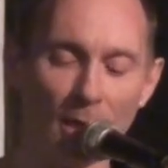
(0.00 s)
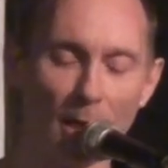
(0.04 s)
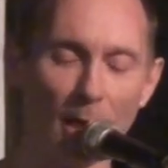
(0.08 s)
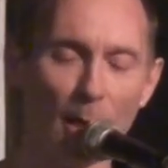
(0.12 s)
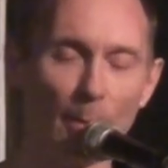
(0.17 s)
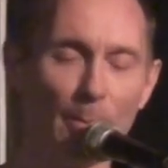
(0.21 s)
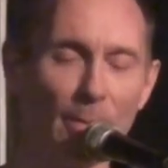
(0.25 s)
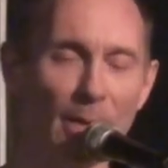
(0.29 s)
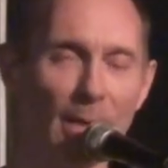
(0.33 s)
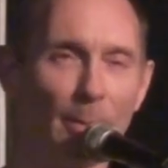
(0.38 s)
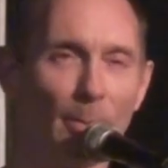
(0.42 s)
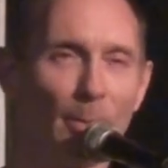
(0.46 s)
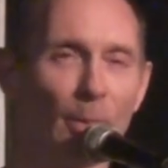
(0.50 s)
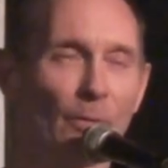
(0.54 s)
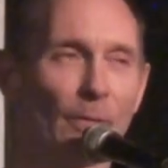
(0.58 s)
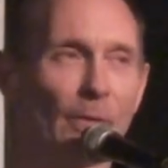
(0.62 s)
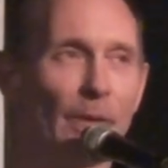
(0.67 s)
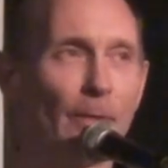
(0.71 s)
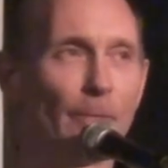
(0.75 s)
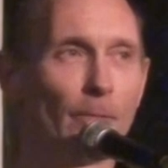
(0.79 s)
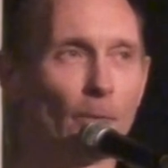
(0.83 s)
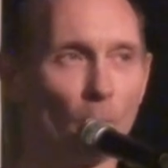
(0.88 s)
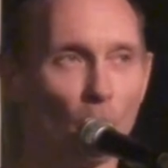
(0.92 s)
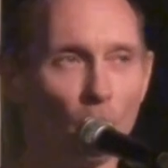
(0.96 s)
A
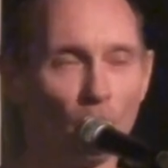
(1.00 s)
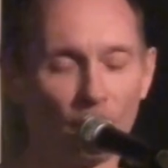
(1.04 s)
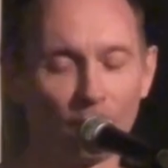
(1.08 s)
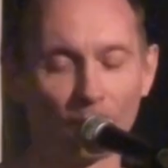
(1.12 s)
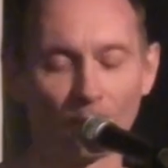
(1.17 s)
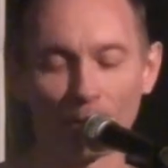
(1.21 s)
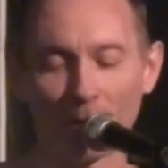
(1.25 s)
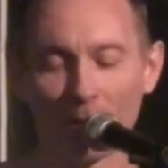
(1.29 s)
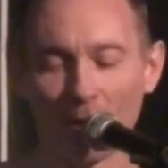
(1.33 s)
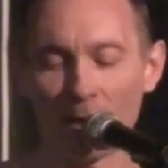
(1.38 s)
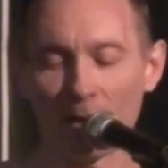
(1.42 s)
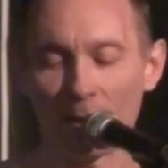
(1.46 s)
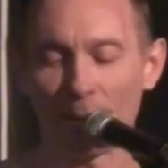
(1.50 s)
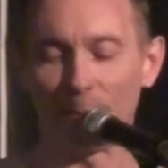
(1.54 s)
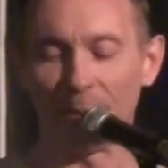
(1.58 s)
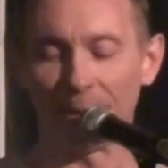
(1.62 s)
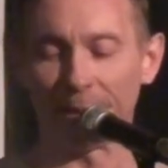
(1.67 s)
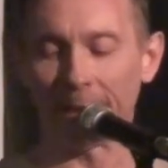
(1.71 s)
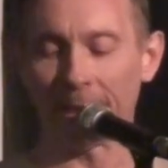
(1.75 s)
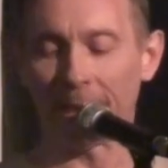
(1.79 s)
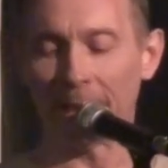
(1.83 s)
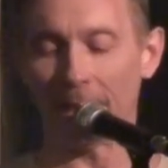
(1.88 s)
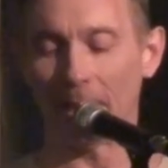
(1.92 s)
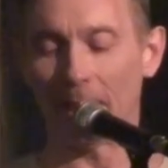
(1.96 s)
memory rover, I
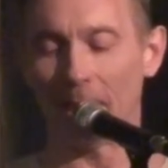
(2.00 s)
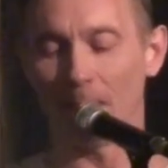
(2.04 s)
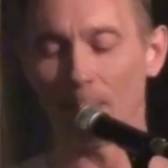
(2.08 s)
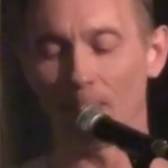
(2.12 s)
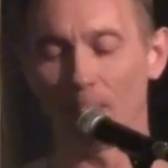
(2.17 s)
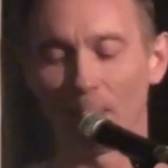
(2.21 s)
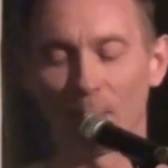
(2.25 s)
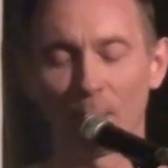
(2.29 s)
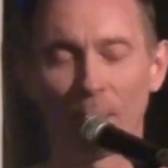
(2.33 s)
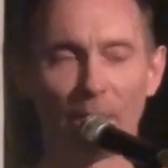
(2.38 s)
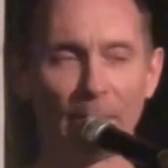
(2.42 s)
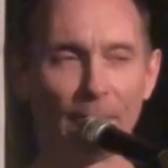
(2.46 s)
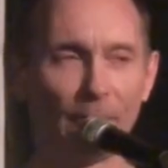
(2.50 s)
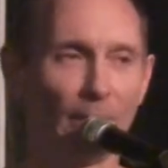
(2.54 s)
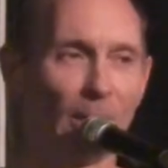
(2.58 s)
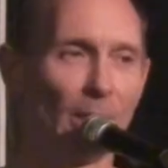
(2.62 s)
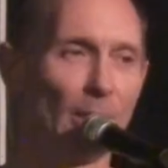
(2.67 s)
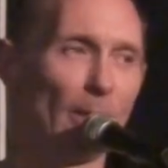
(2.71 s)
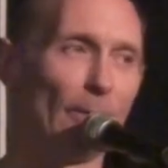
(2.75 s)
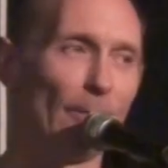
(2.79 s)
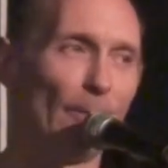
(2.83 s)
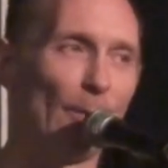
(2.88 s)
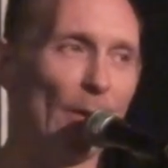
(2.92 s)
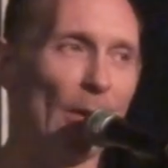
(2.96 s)
became
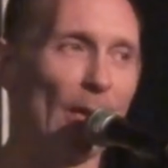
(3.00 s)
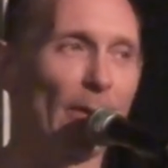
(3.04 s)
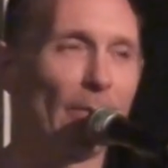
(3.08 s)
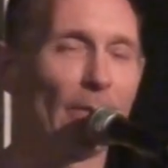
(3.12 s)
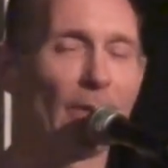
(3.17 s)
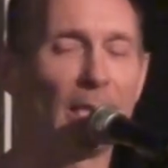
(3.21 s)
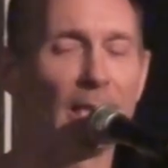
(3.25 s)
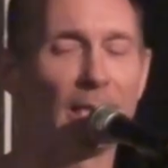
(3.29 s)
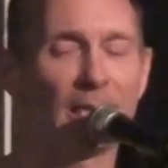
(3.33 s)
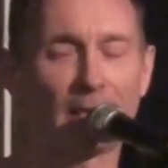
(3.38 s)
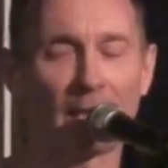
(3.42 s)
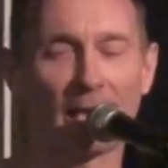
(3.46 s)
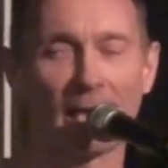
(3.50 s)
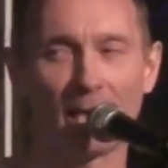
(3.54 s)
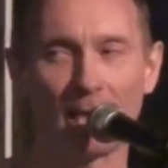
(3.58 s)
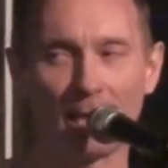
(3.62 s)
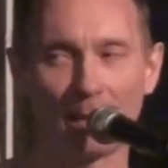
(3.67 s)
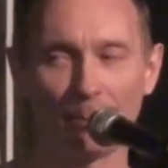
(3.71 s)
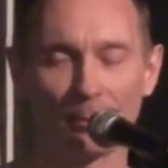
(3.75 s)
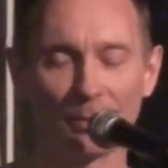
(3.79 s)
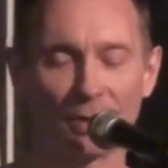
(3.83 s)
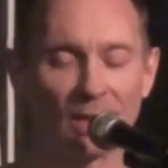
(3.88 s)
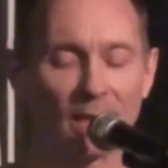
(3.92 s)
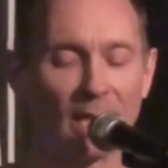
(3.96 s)
living the very
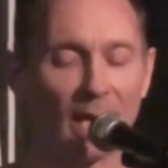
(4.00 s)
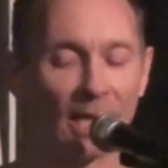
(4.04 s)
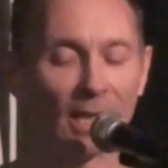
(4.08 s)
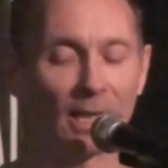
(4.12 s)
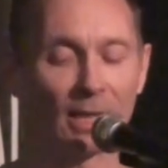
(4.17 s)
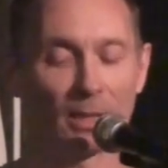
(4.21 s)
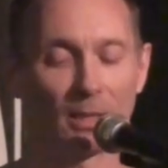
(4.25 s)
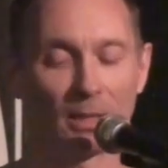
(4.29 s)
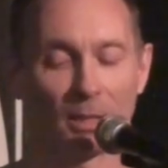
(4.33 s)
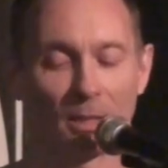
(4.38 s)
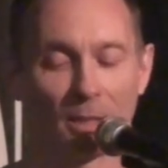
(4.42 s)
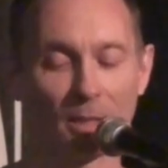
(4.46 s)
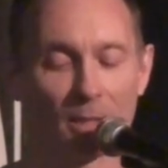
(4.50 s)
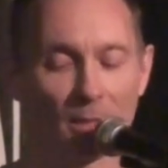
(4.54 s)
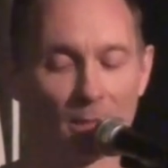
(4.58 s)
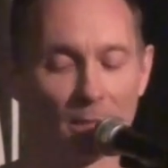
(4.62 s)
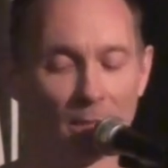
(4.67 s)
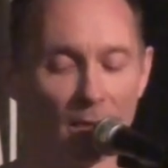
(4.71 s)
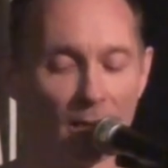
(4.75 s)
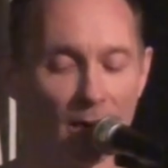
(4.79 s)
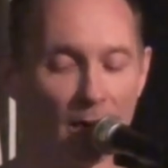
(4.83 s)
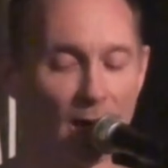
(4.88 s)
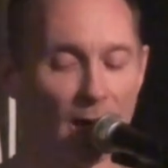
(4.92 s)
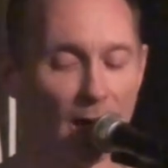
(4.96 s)
same
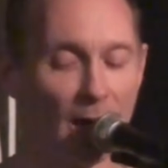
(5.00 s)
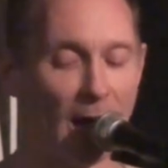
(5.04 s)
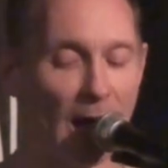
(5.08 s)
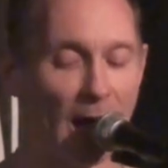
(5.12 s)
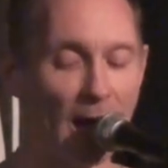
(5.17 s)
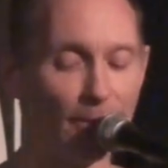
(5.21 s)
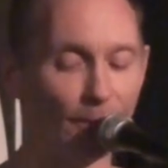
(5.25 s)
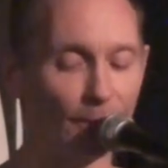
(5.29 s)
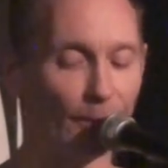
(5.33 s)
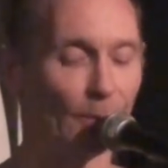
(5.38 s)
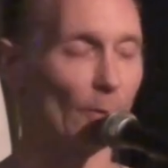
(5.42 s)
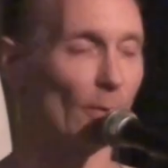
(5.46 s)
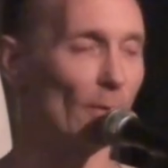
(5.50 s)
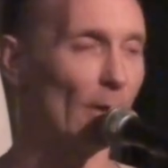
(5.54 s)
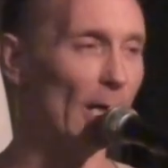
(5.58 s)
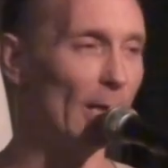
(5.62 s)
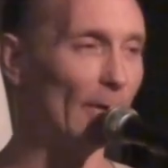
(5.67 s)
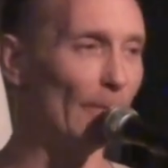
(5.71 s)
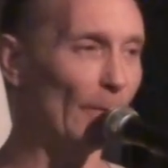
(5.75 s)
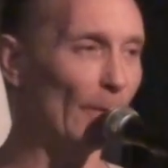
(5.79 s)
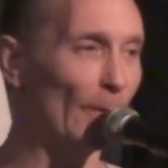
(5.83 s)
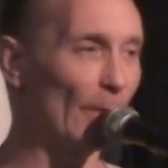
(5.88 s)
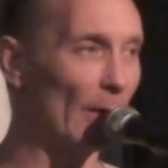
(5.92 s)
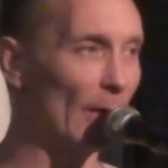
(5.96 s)
seconds after
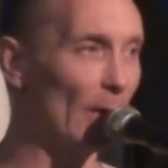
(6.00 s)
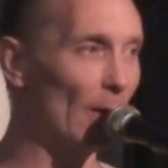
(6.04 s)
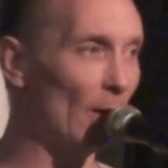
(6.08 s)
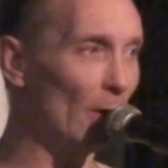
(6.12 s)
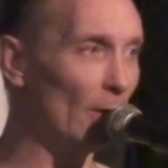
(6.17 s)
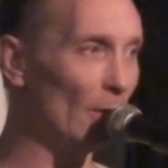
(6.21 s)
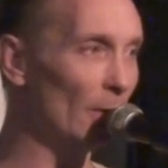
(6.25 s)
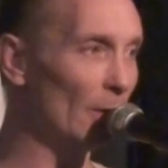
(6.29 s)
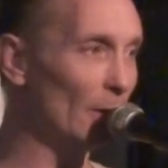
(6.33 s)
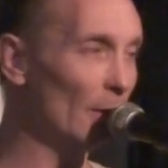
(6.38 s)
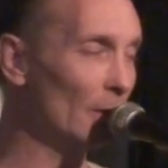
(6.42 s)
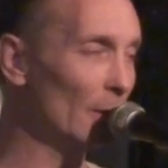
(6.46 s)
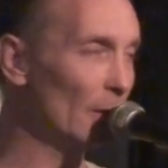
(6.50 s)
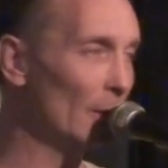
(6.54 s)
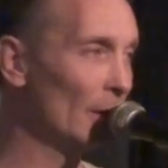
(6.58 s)
I fell.